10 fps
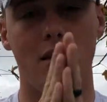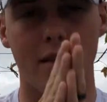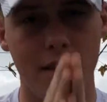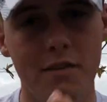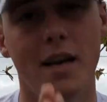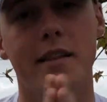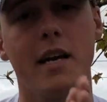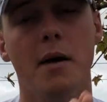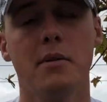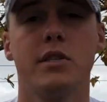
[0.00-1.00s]
leave that in the
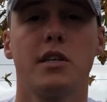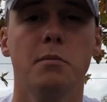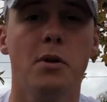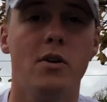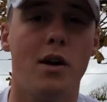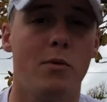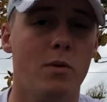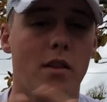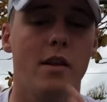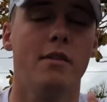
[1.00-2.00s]
comment section below. I
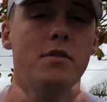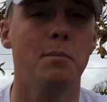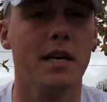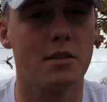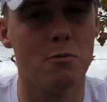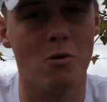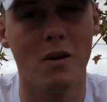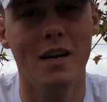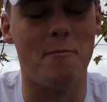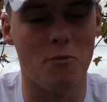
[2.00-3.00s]
would love to make some more.
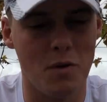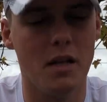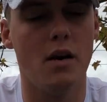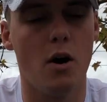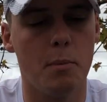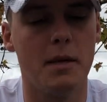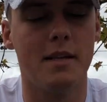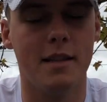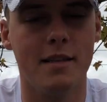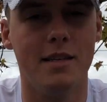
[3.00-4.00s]
I'm really hoping
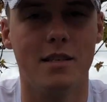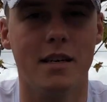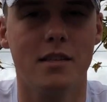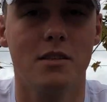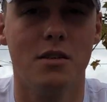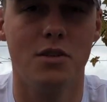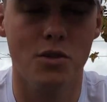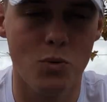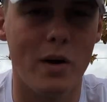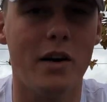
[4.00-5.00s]
that these things
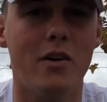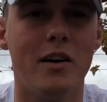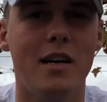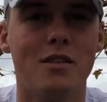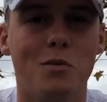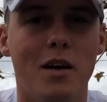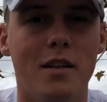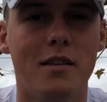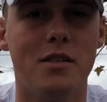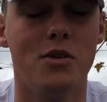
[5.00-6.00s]
do well as
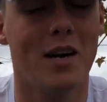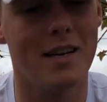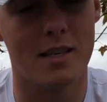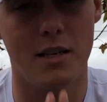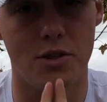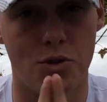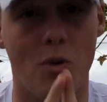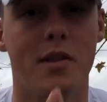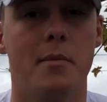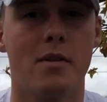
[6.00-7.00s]
you guys
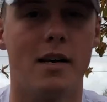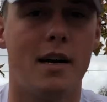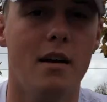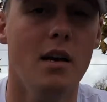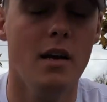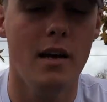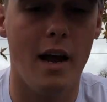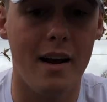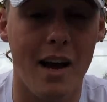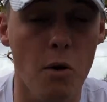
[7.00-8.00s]
enjoy them a lot
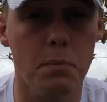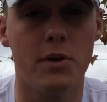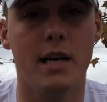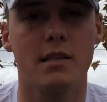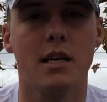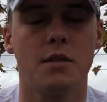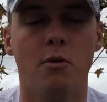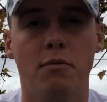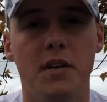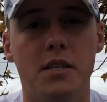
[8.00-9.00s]
and help you guys catch
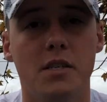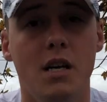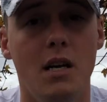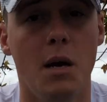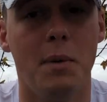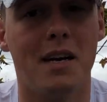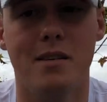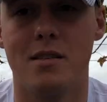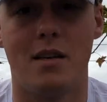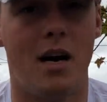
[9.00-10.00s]
more fish,
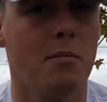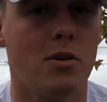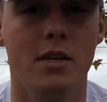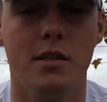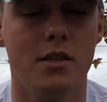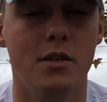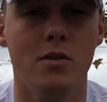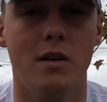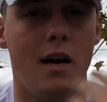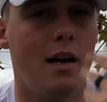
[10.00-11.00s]
because I'm learning
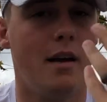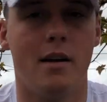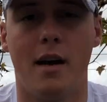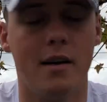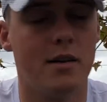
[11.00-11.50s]
too and I